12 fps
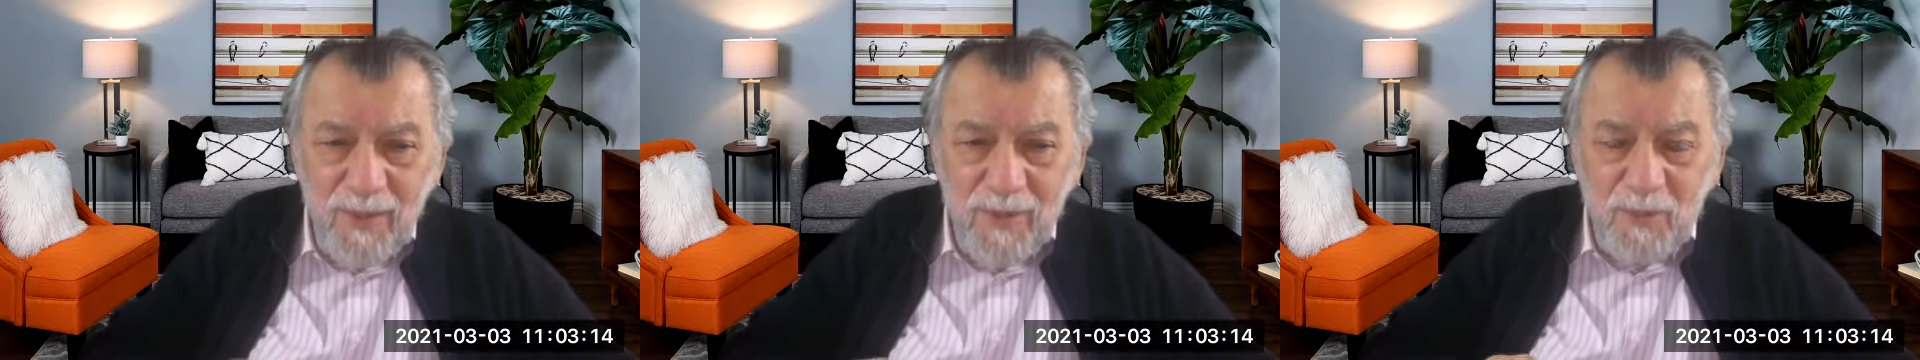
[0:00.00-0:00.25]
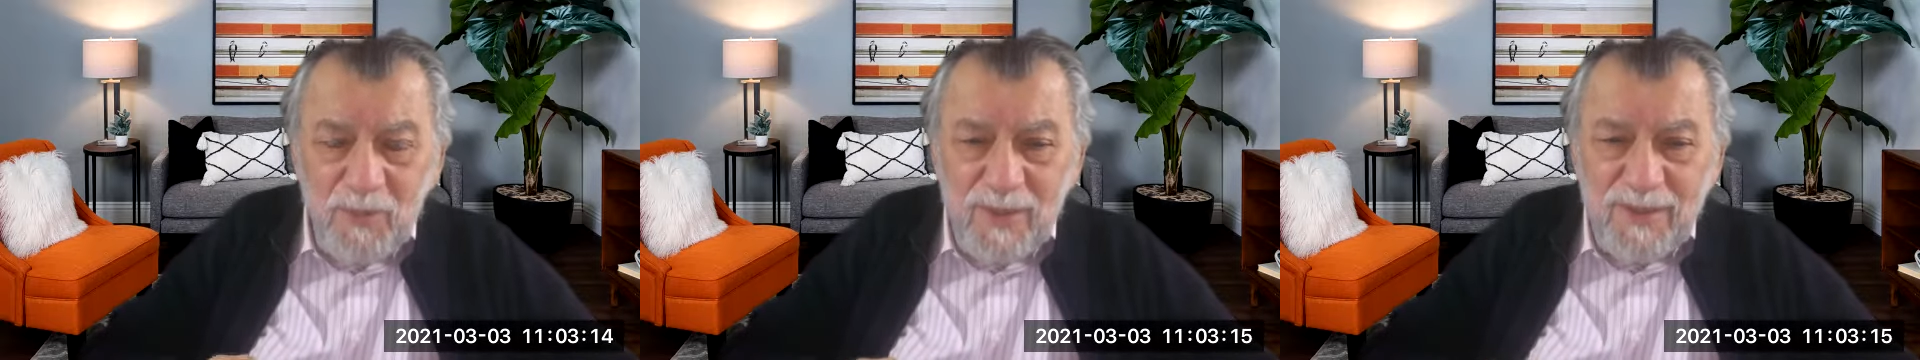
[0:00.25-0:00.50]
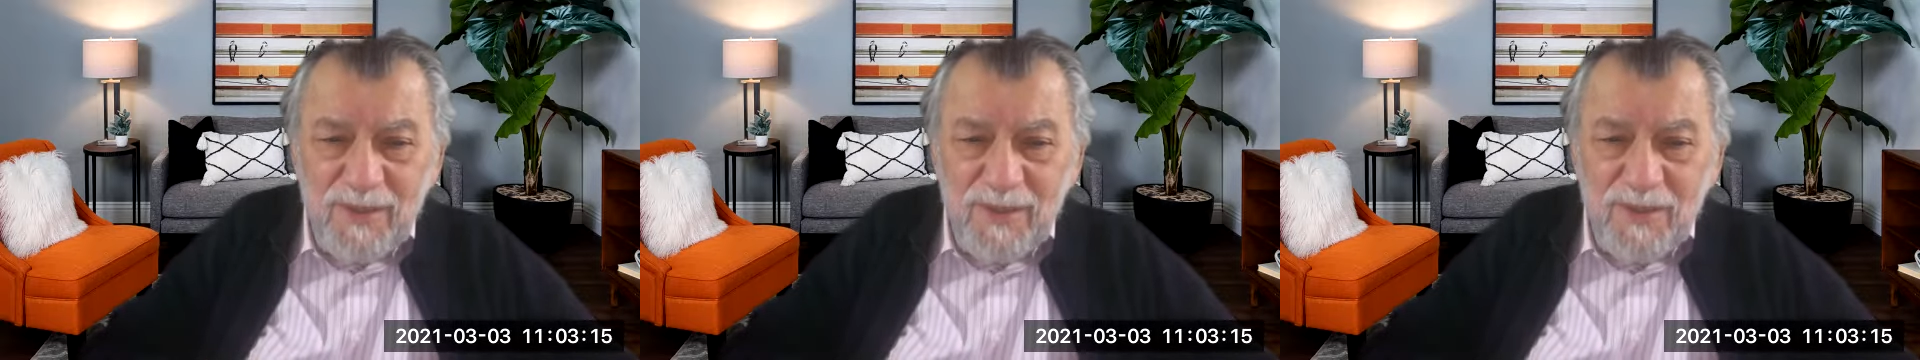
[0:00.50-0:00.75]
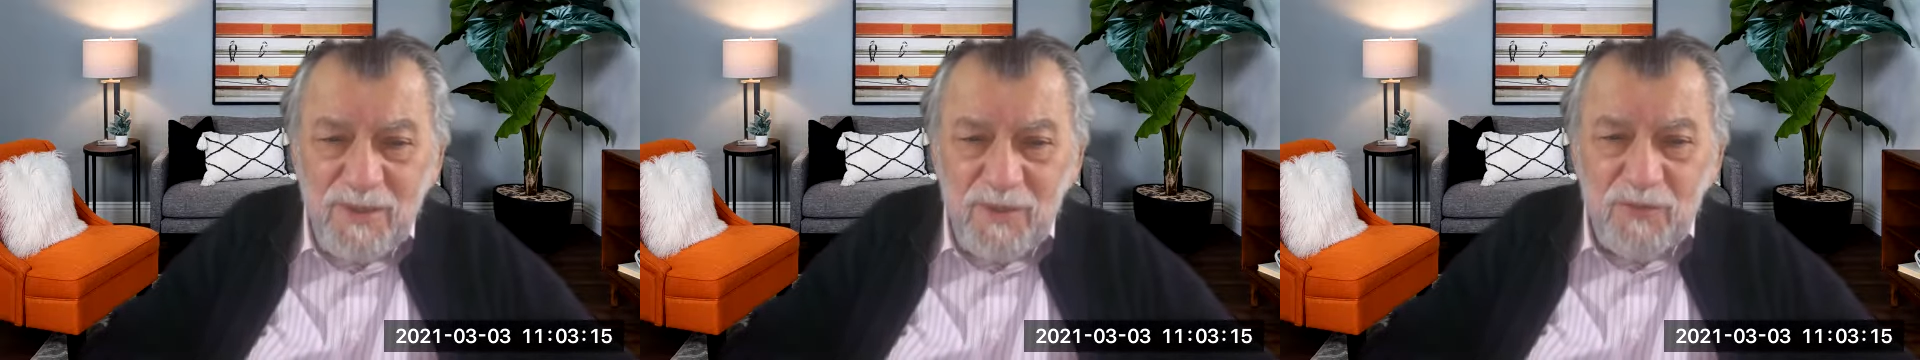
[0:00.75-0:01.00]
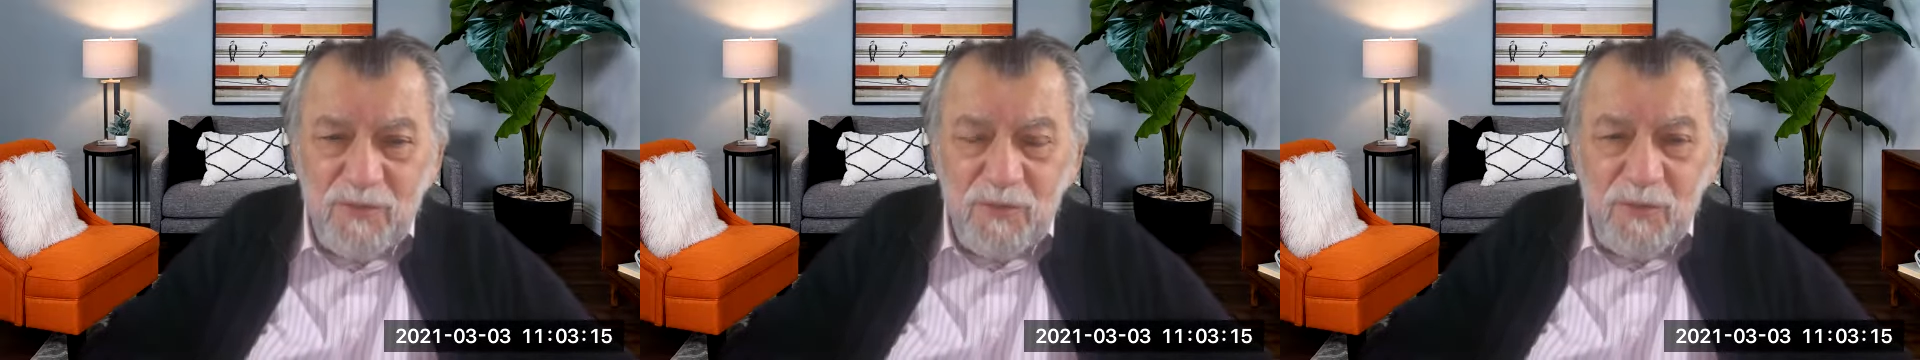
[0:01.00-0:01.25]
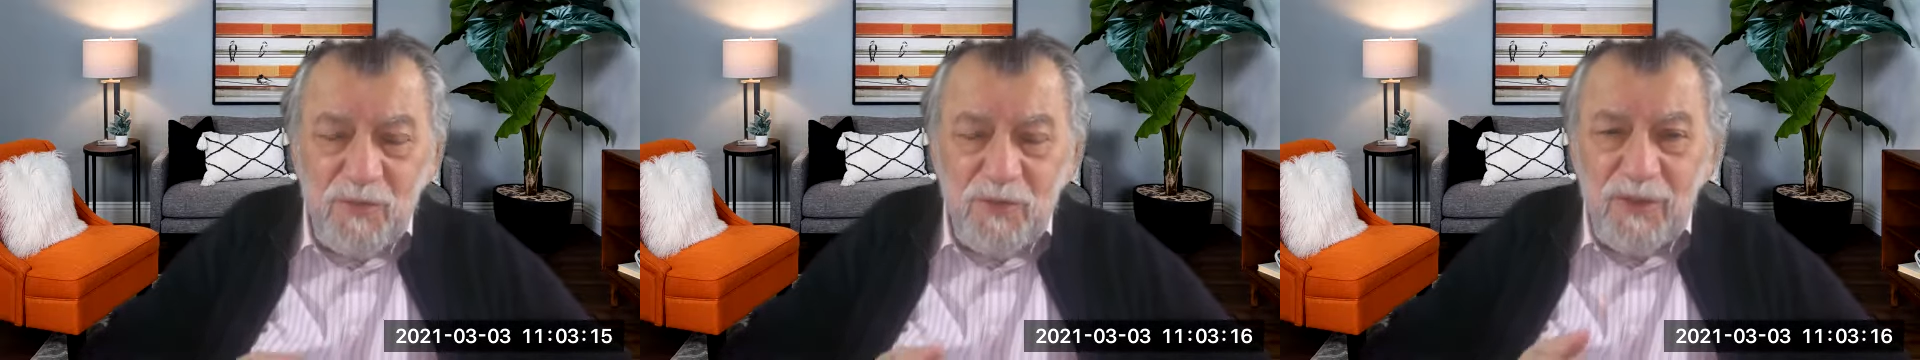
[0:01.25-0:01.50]
The resonance of
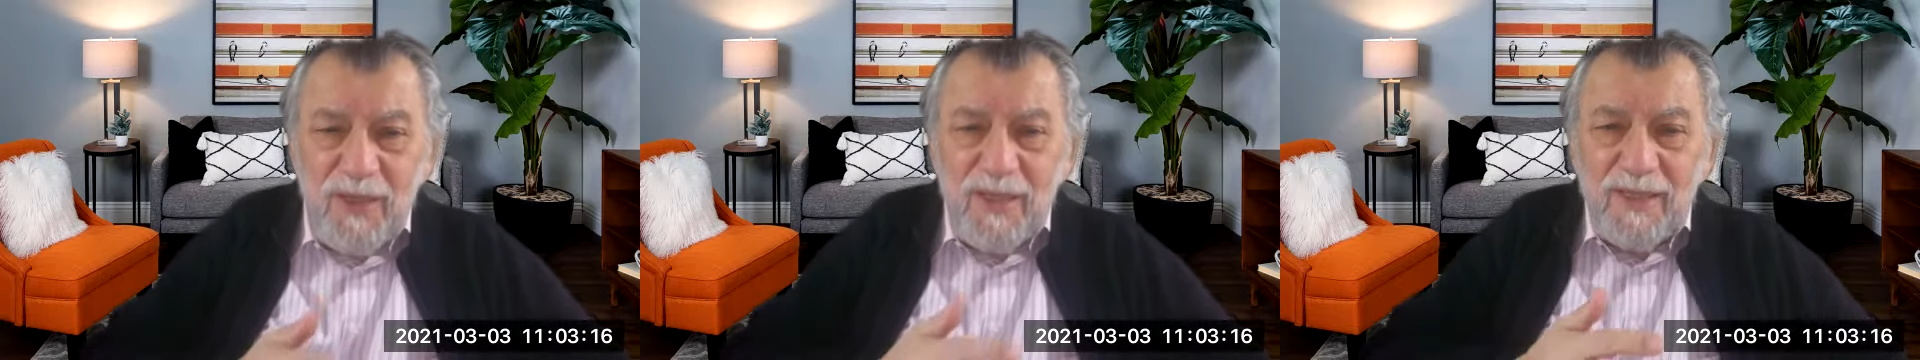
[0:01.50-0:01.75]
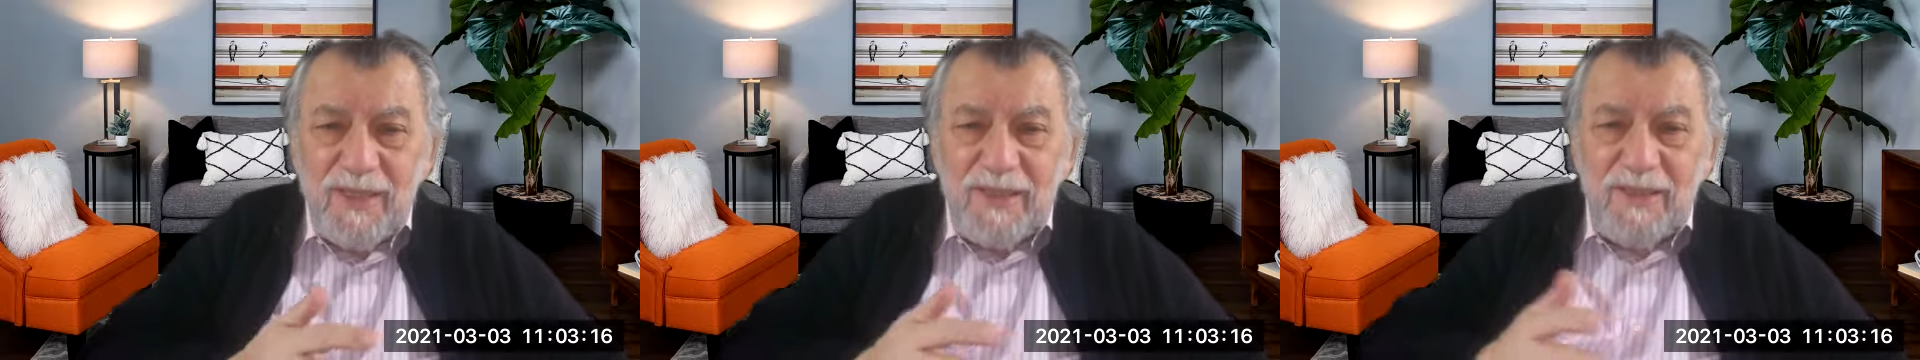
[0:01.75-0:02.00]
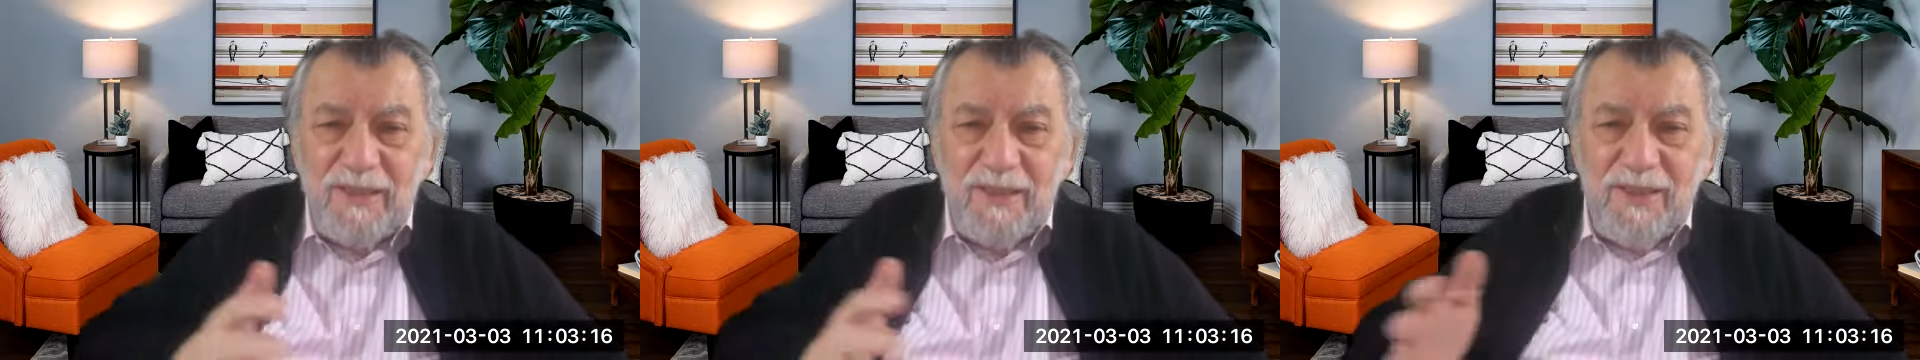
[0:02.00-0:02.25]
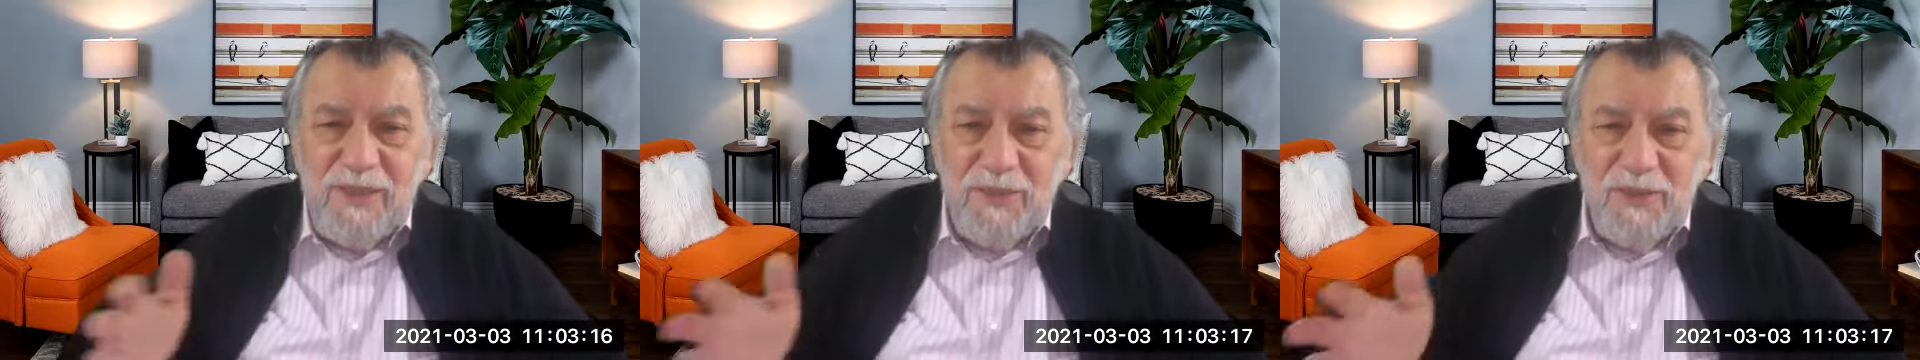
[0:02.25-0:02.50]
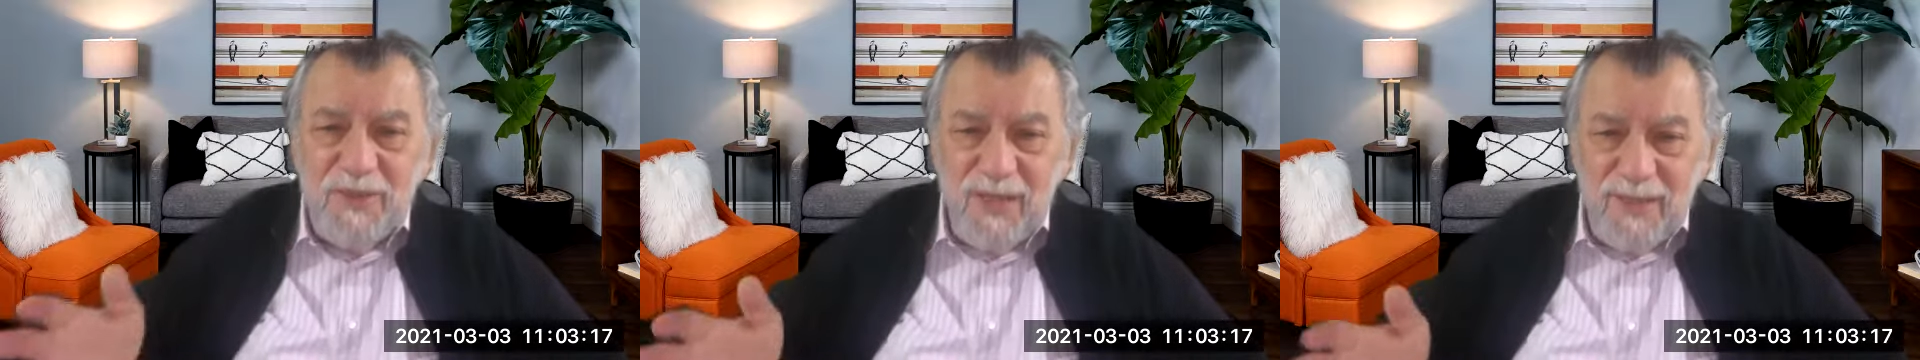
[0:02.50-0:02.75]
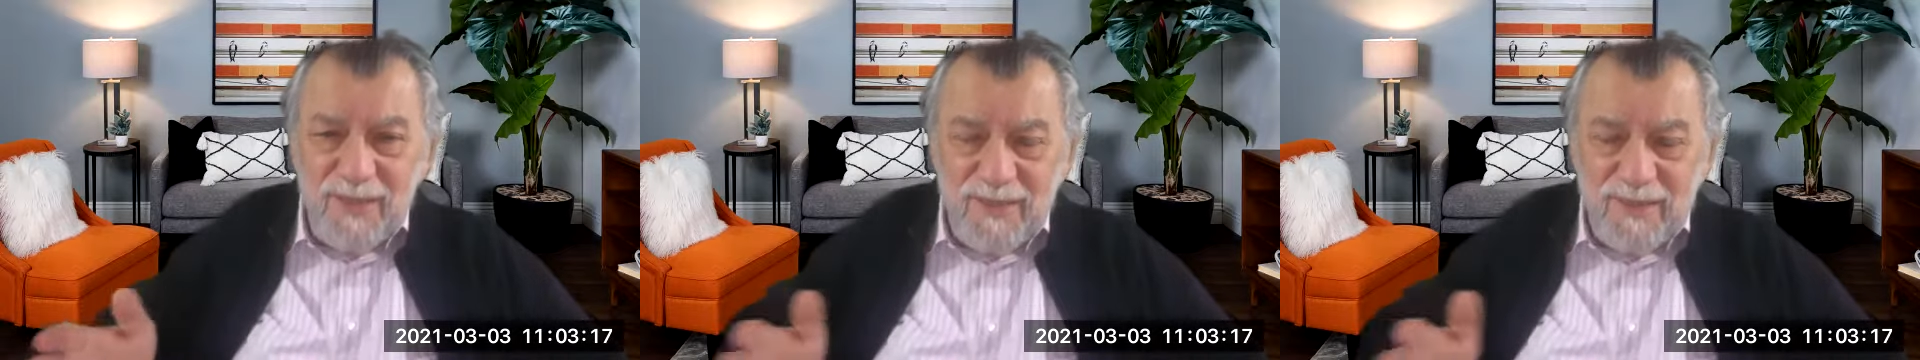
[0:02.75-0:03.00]
truth clears
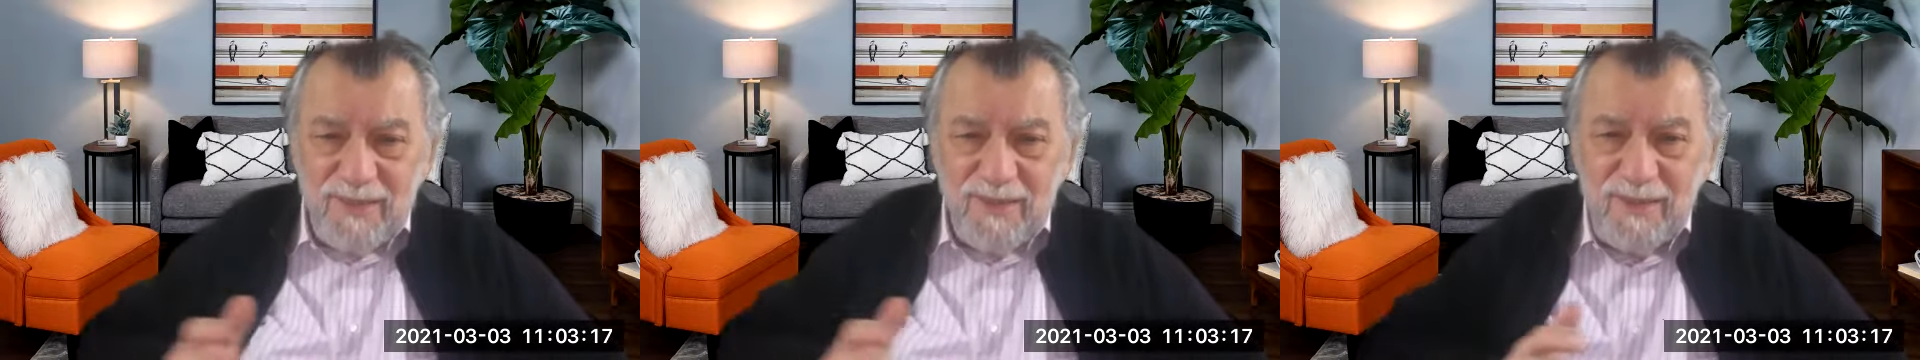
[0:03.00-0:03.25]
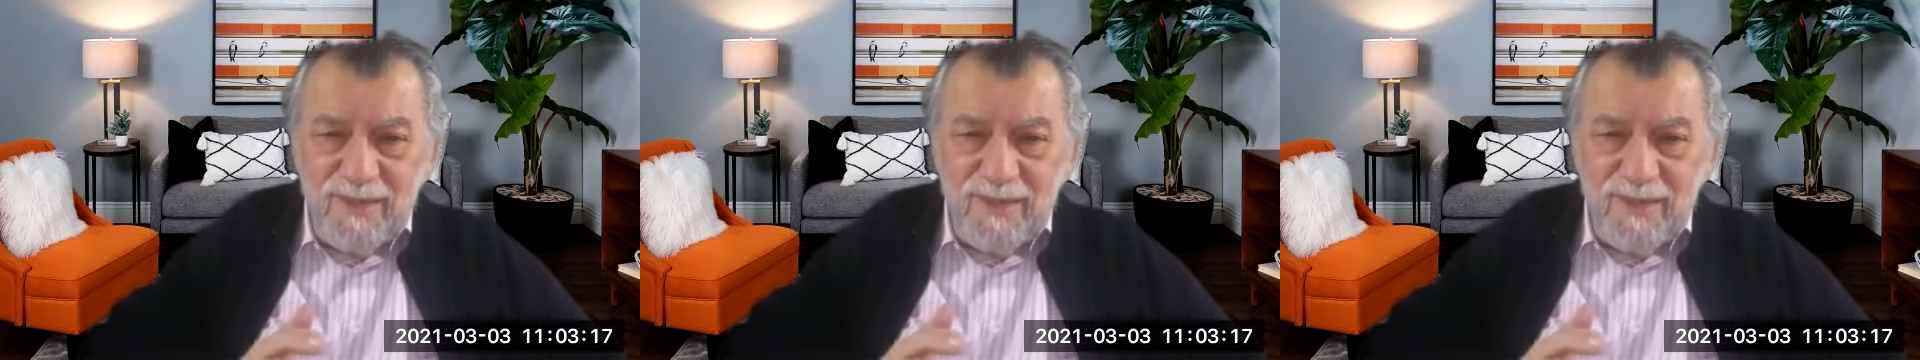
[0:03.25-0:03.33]
us